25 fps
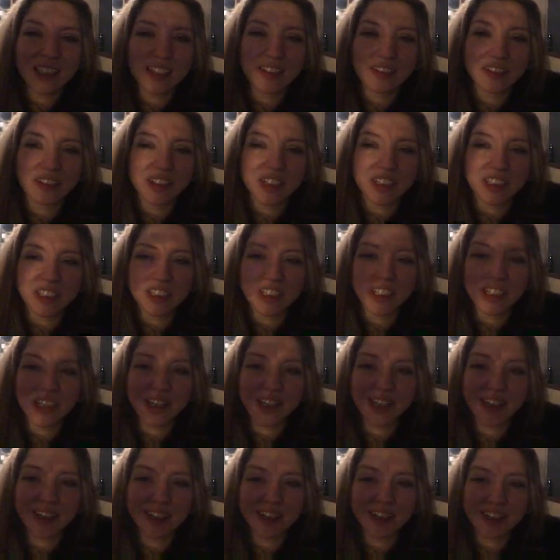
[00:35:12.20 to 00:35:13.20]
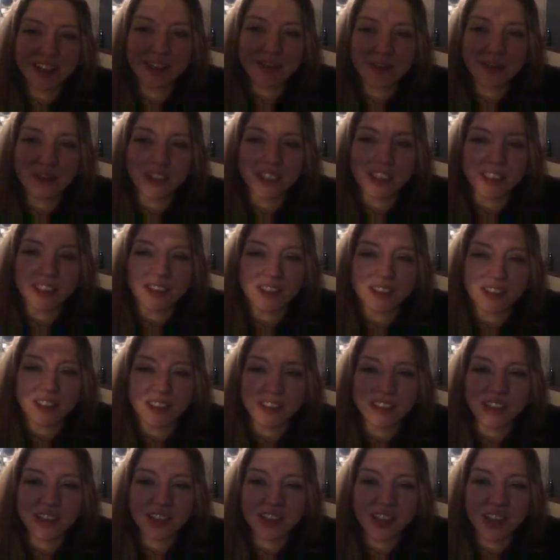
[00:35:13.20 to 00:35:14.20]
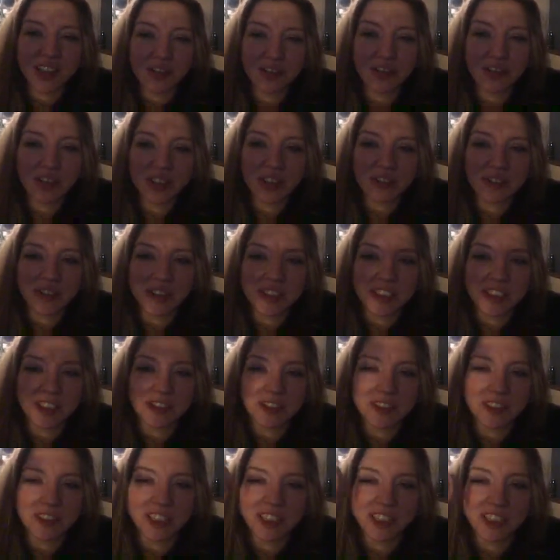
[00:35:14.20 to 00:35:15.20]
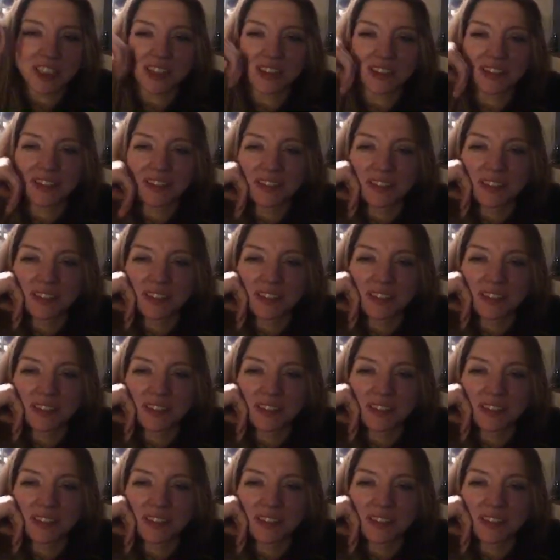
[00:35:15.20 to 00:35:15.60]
I'm gonna skedaddle as well. I can't believe it's so late.